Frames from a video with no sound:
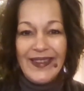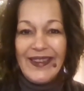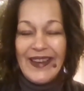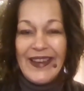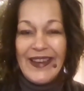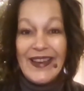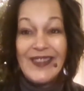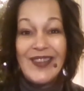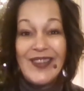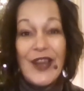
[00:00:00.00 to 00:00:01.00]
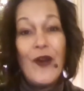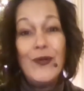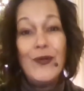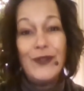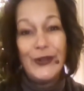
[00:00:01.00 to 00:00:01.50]
and I stay
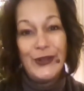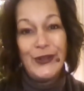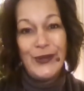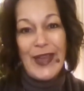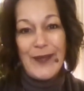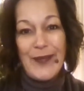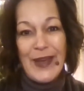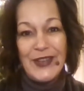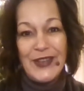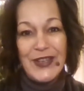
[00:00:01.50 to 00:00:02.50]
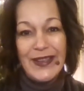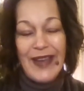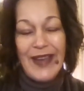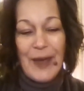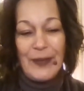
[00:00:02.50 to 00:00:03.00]
hopeful to that magic
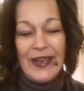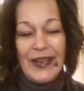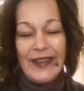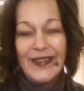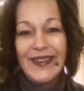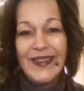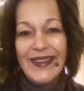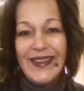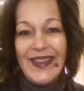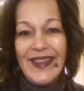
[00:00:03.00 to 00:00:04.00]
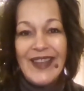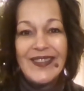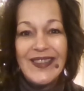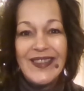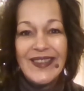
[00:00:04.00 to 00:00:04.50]
happening. That's
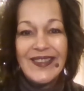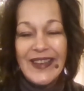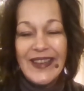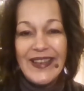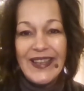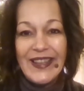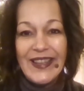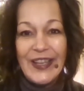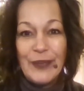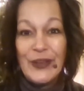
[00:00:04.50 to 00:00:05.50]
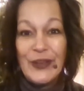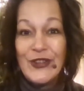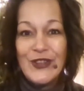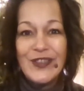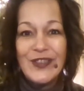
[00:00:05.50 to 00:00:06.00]
the exciting thing, because you
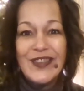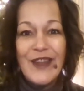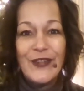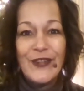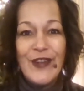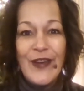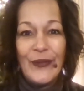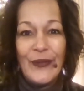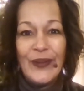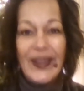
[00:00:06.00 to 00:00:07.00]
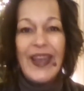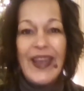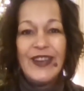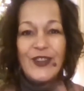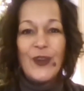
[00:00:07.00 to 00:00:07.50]
just never know, and
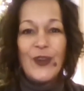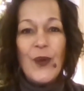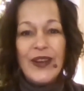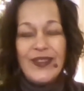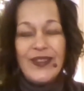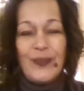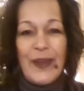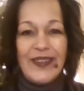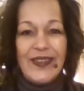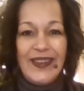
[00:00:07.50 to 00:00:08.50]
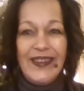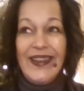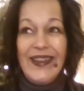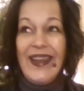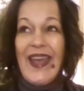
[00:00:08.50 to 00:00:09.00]
it's so unexpected,
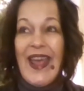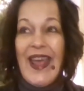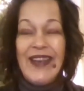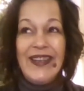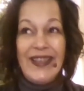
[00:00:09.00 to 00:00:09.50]
and it